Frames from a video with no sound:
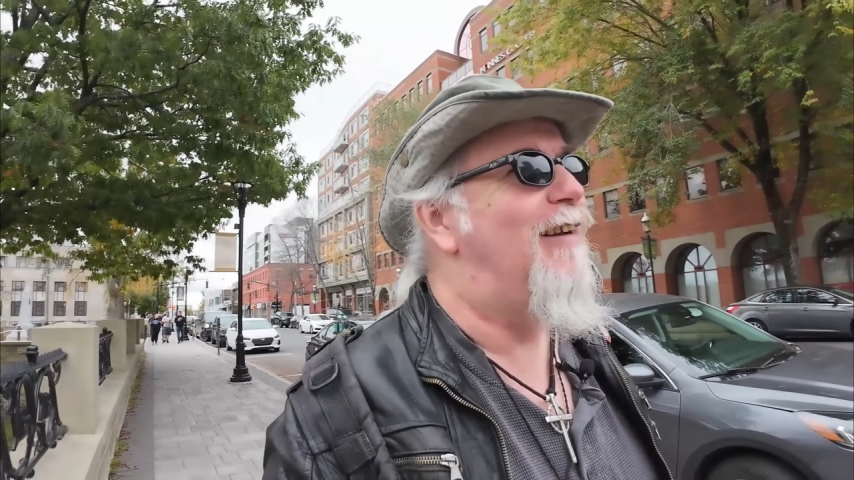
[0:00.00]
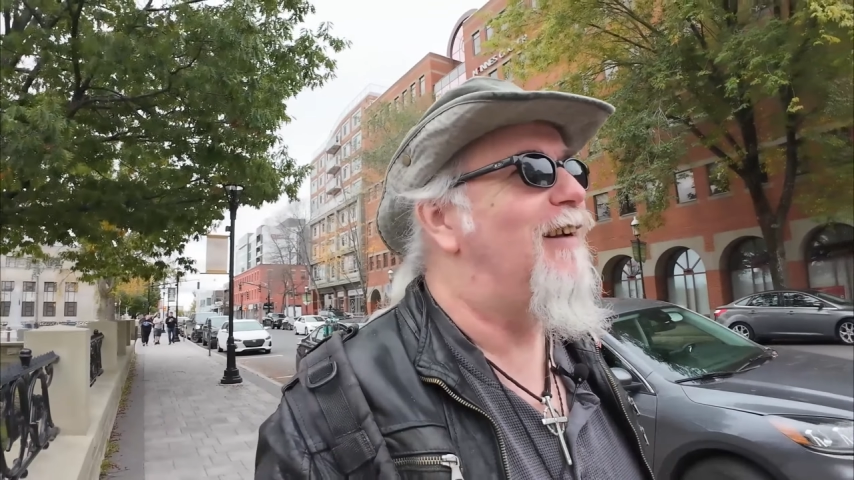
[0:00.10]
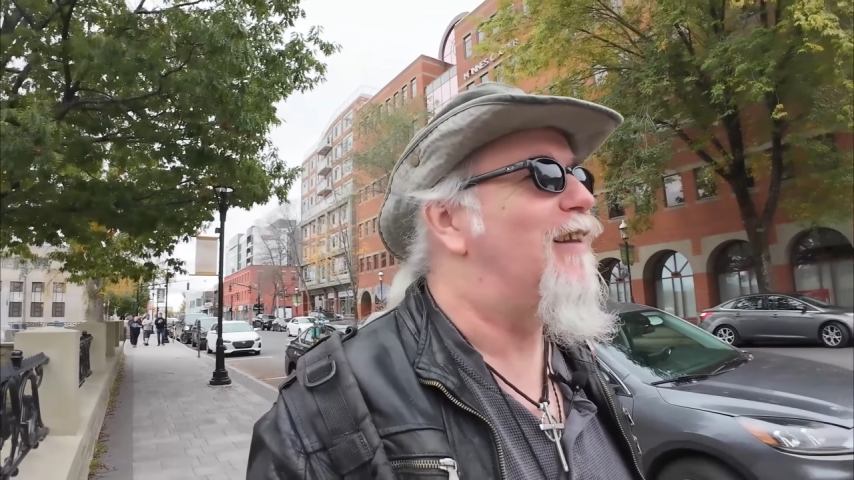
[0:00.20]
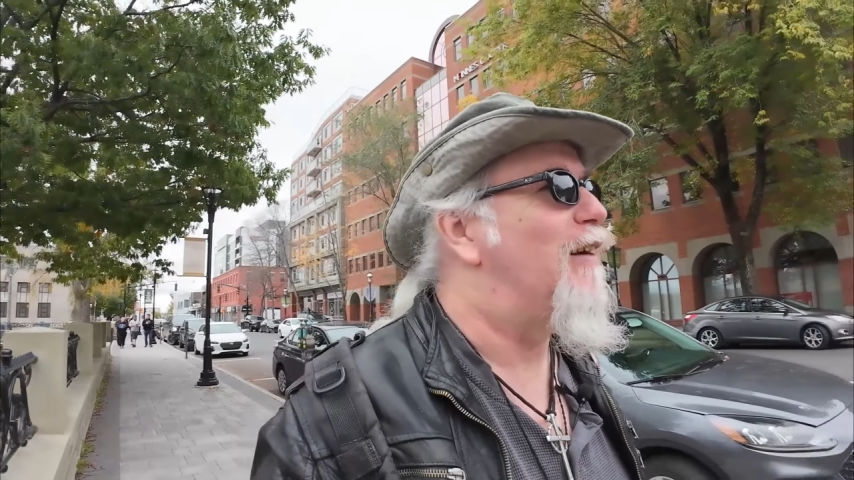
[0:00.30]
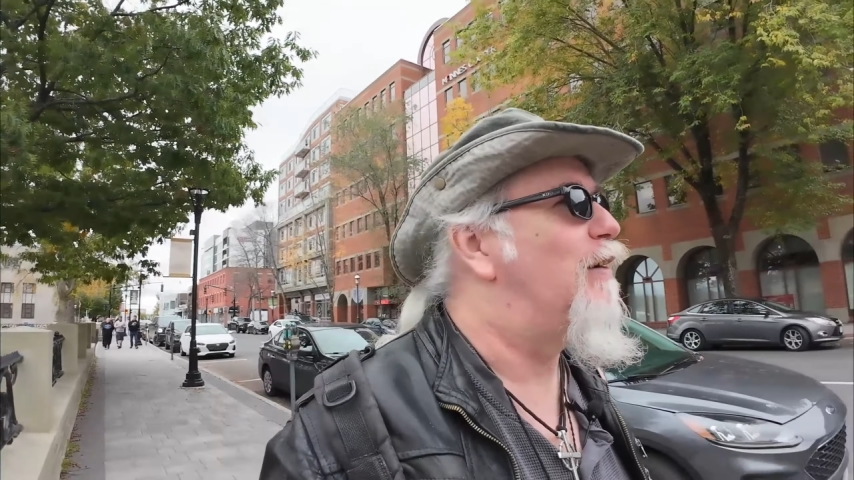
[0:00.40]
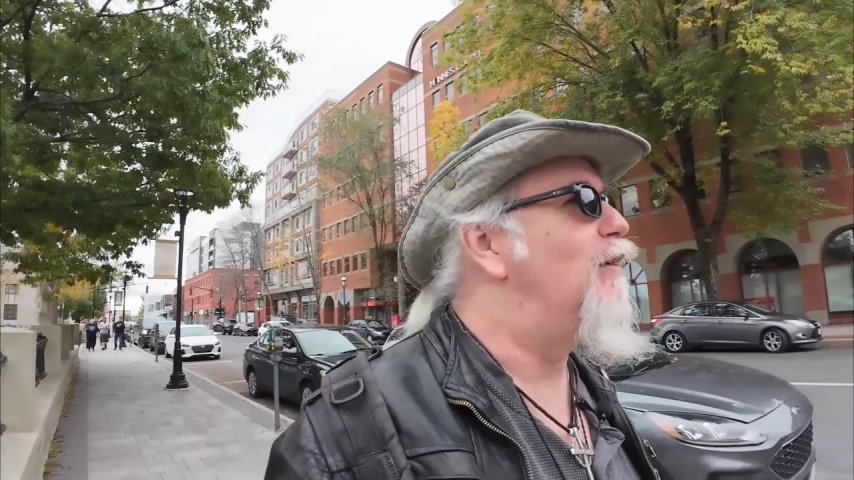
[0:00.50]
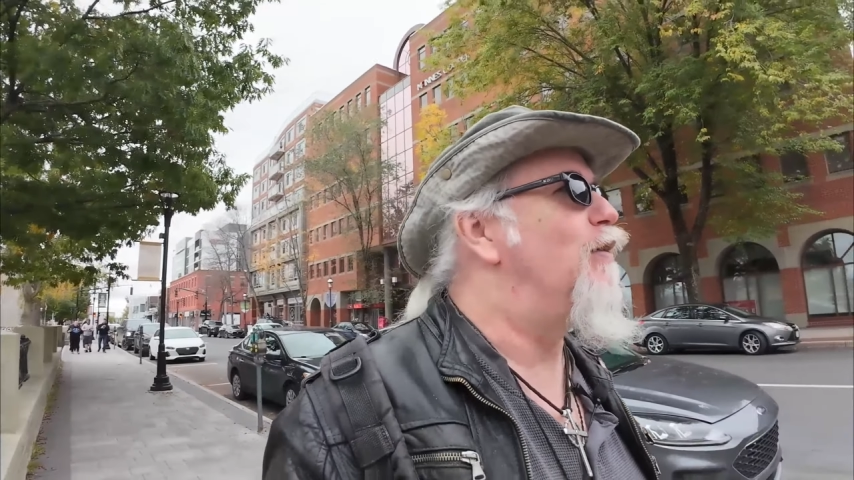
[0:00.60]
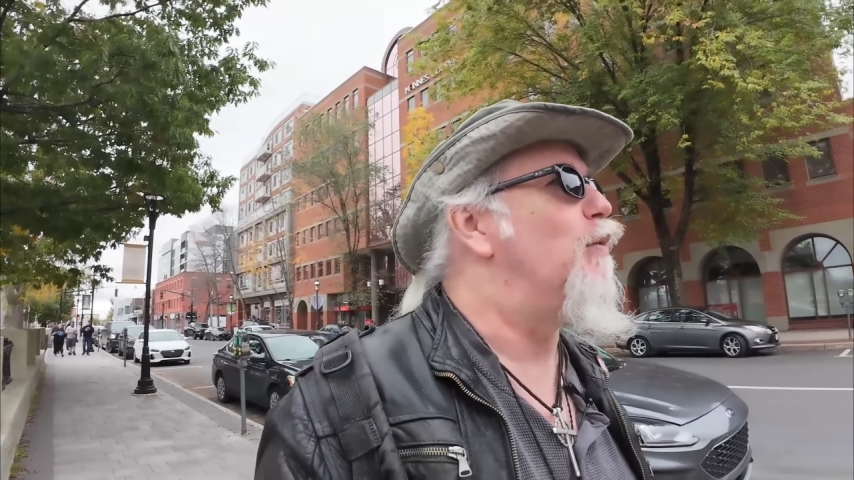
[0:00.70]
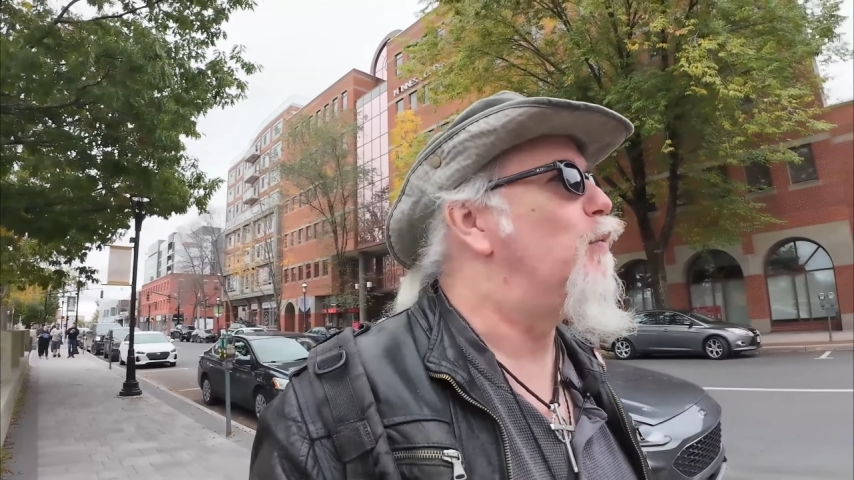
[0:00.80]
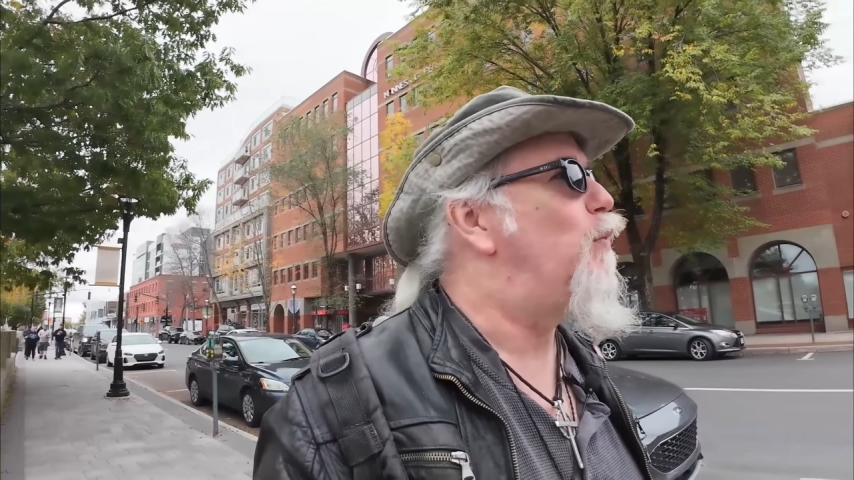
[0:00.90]
Like the,
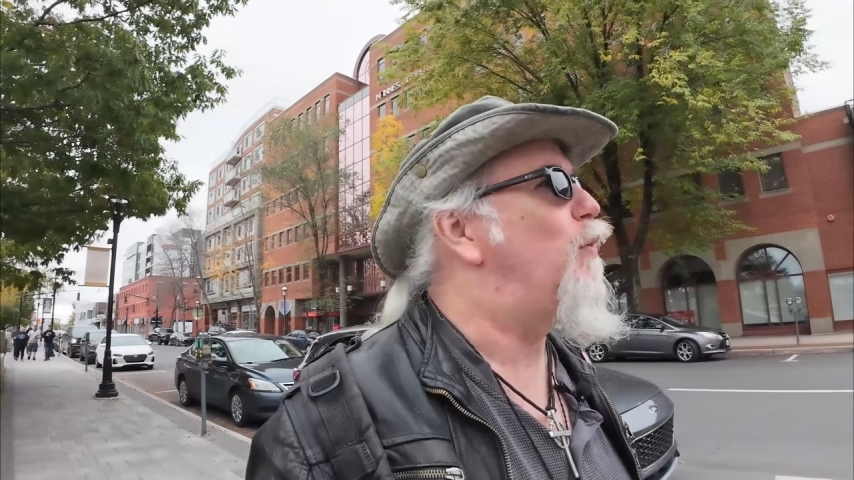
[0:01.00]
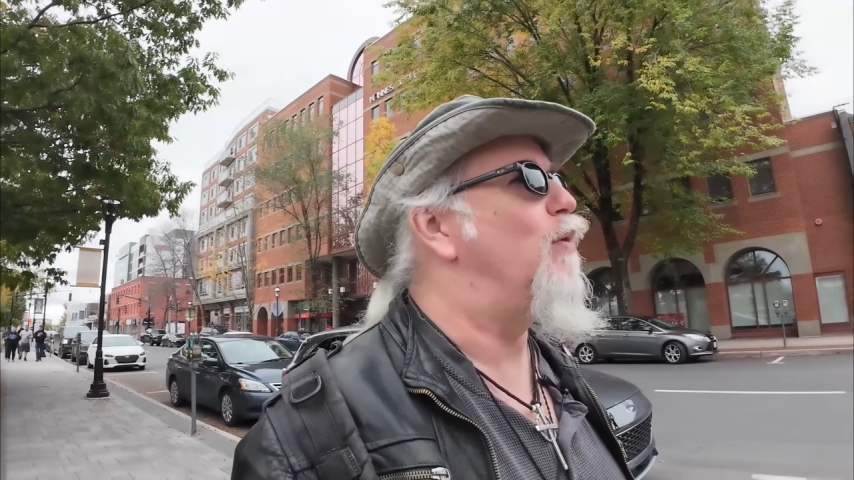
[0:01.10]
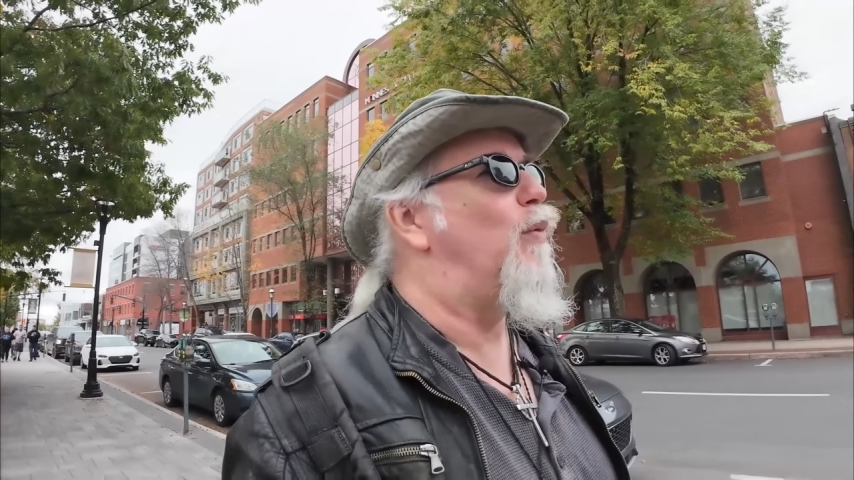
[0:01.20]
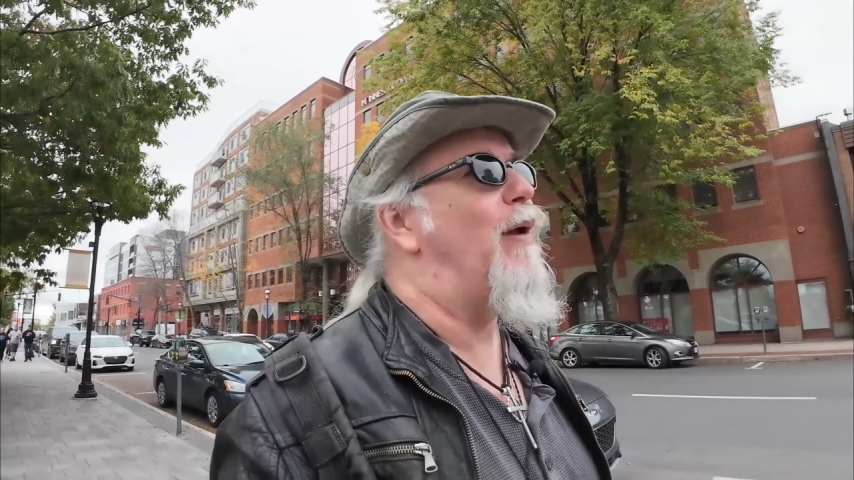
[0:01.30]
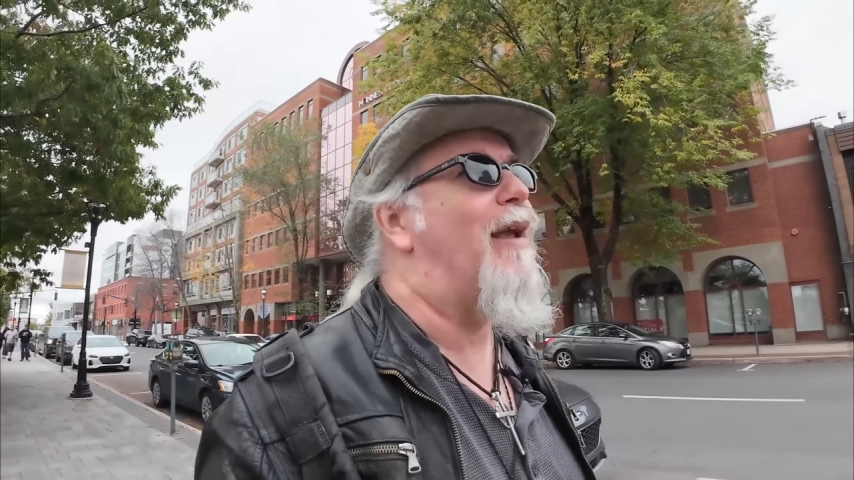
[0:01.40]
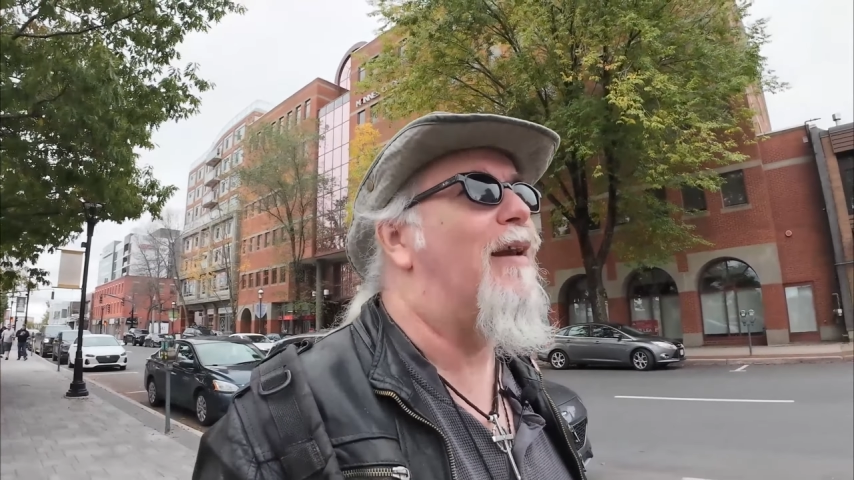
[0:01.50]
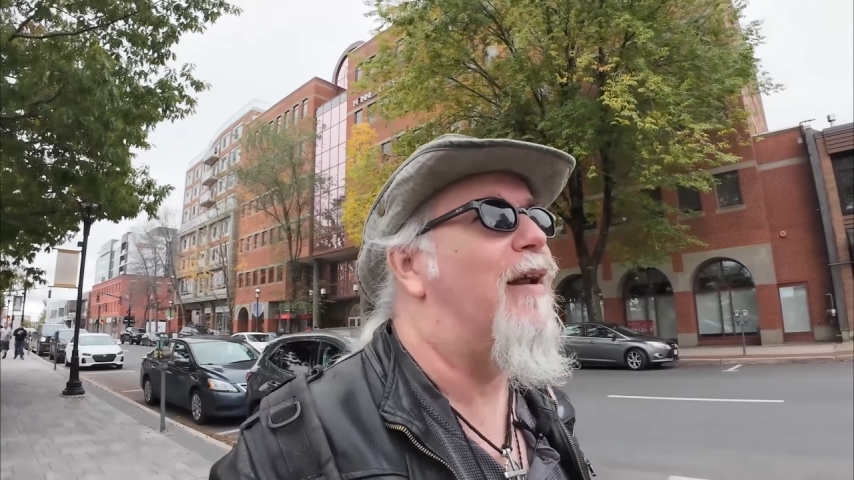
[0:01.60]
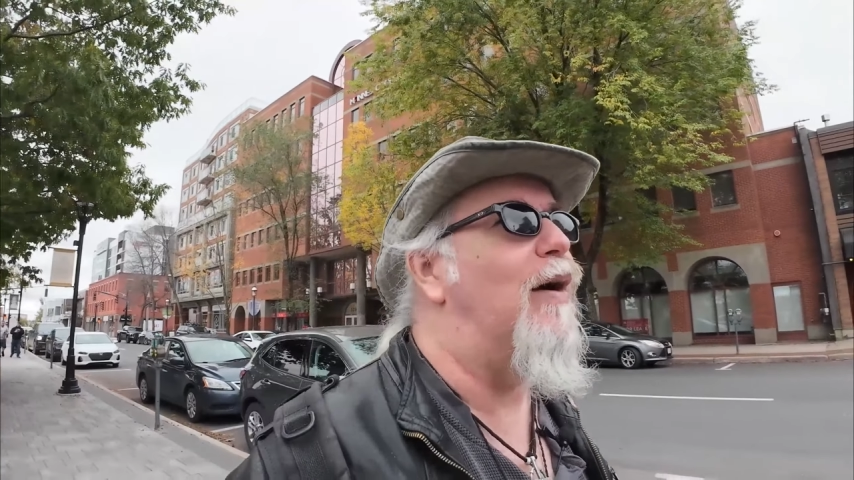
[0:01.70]
the, the weekend